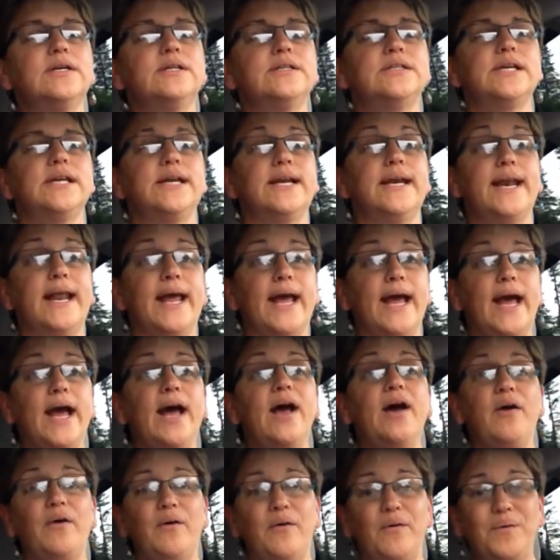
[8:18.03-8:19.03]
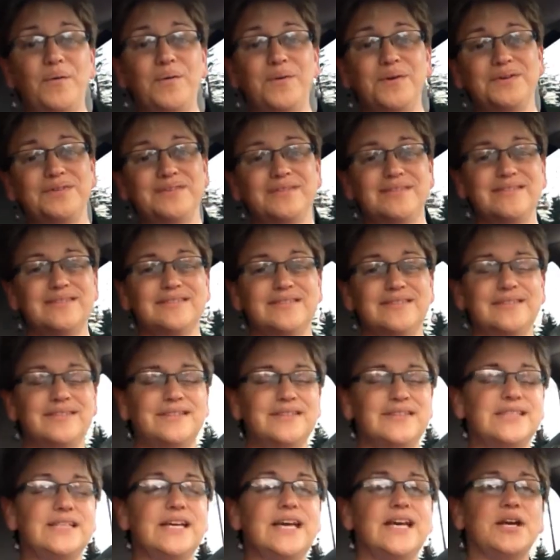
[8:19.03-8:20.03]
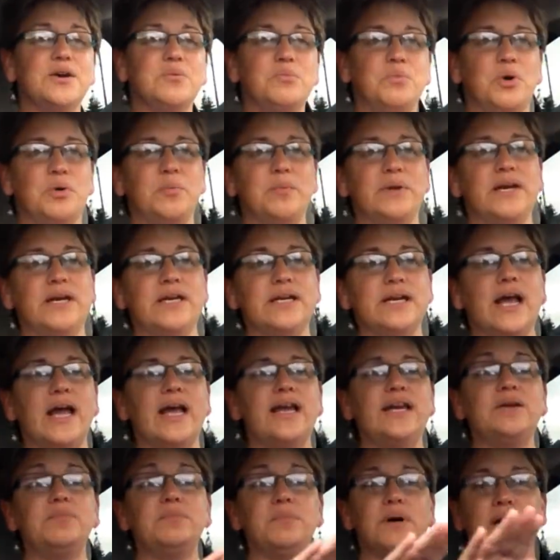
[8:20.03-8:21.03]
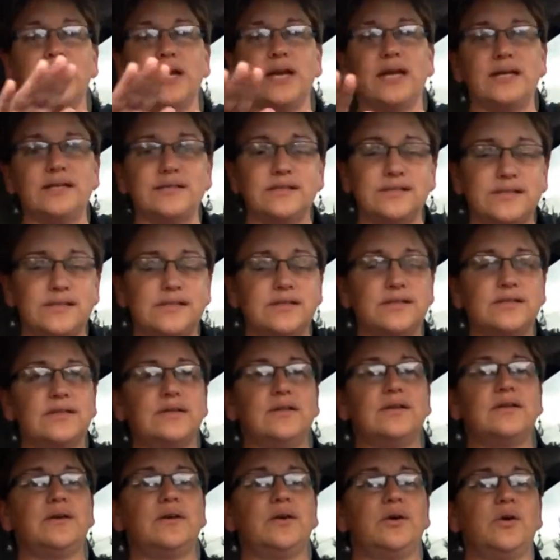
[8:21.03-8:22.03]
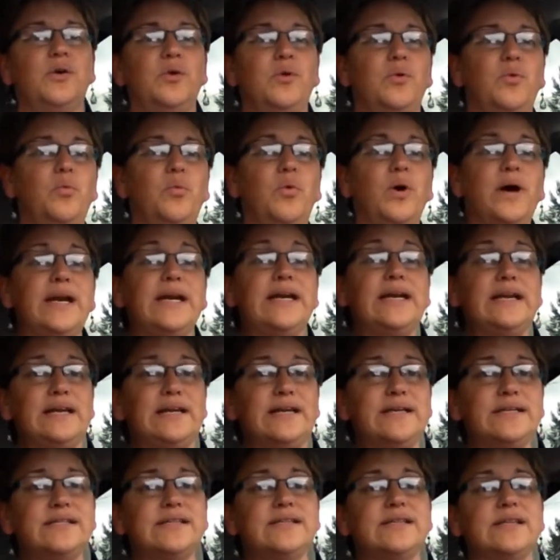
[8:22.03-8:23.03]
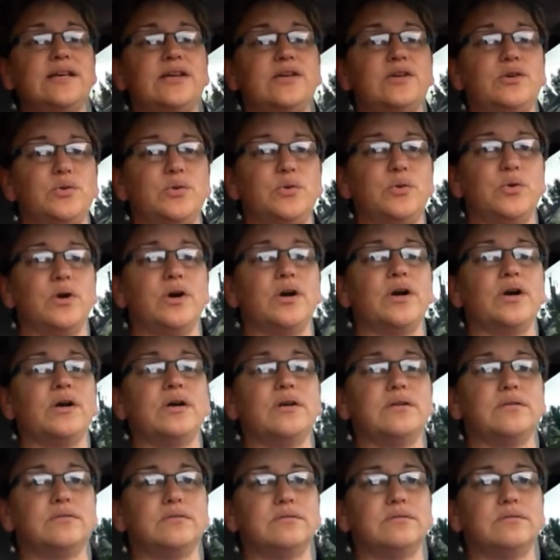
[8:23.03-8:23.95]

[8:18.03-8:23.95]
to now take a moment and itemize what it is that you're